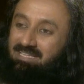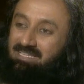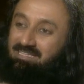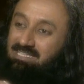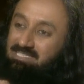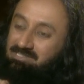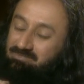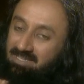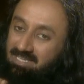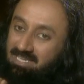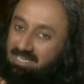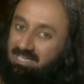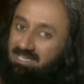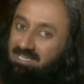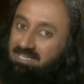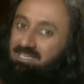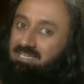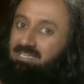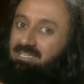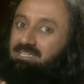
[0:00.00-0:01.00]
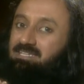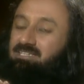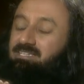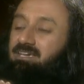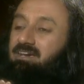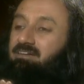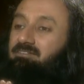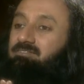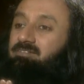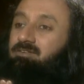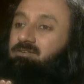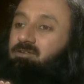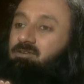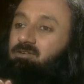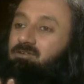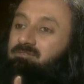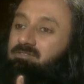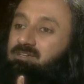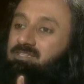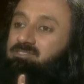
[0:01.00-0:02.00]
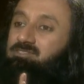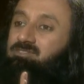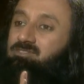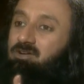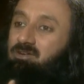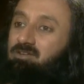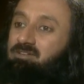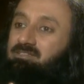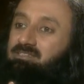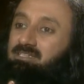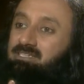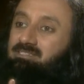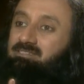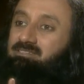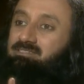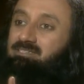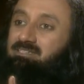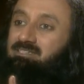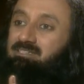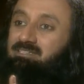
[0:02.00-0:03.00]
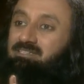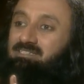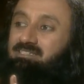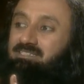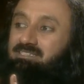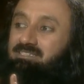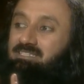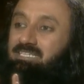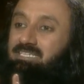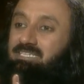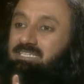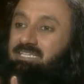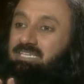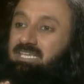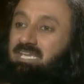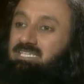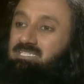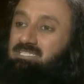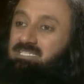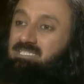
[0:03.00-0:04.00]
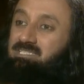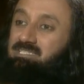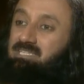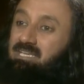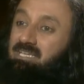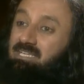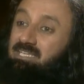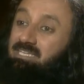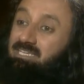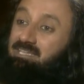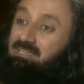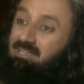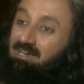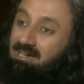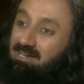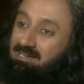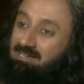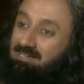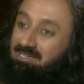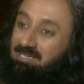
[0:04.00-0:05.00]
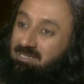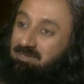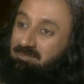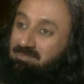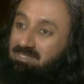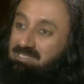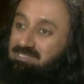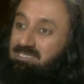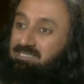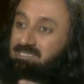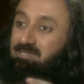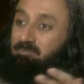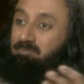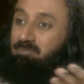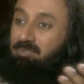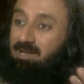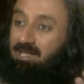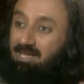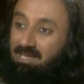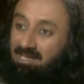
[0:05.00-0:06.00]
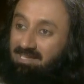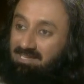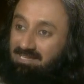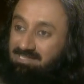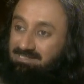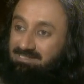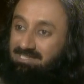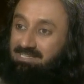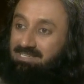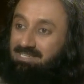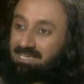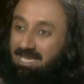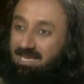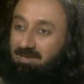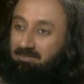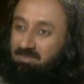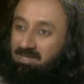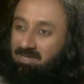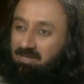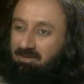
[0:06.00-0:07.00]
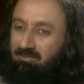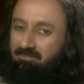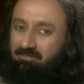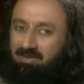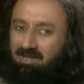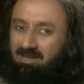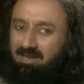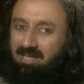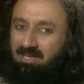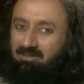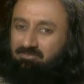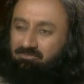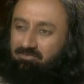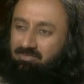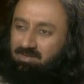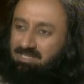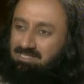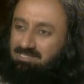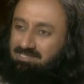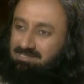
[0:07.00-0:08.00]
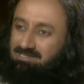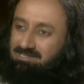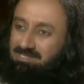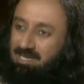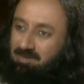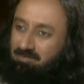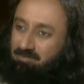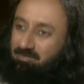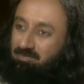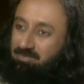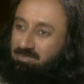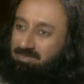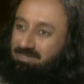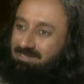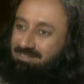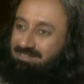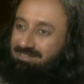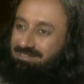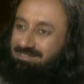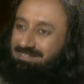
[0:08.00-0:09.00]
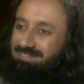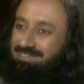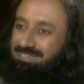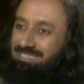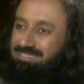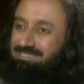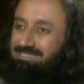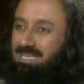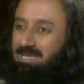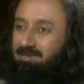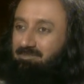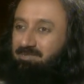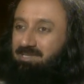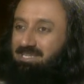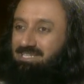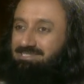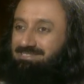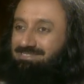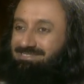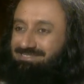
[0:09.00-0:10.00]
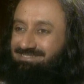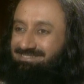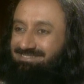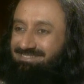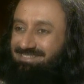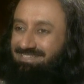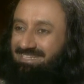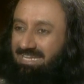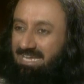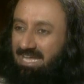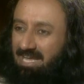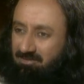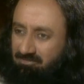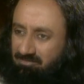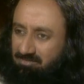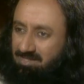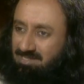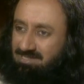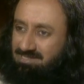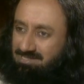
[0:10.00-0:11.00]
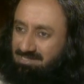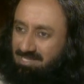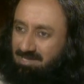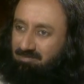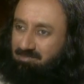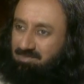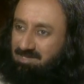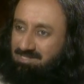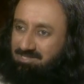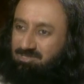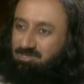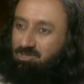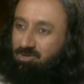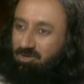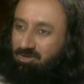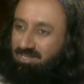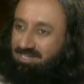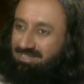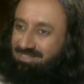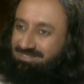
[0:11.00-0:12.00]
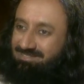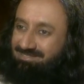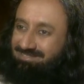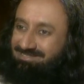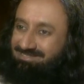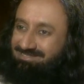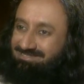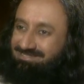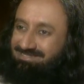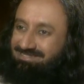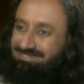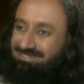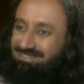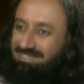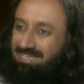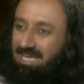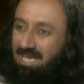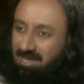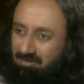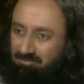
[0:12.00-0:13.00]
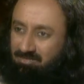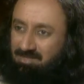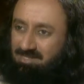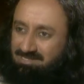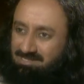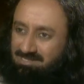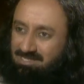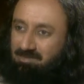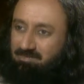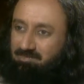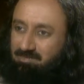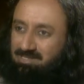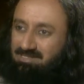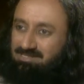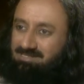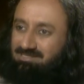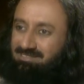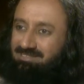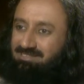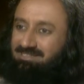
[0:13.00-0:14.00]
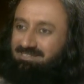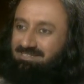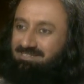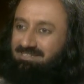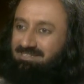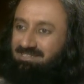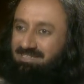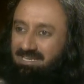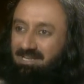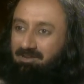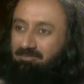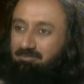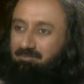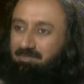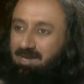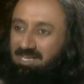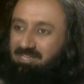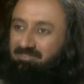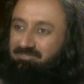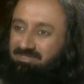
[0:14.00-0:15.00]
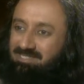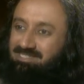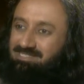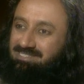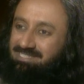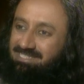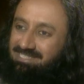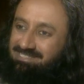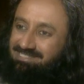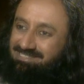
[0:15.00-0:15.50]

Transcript: That's why here in India we always thought that the creation is a leela, means it's a play, it's a game, where every step is celebration, every step is joy, every step is love manifestation.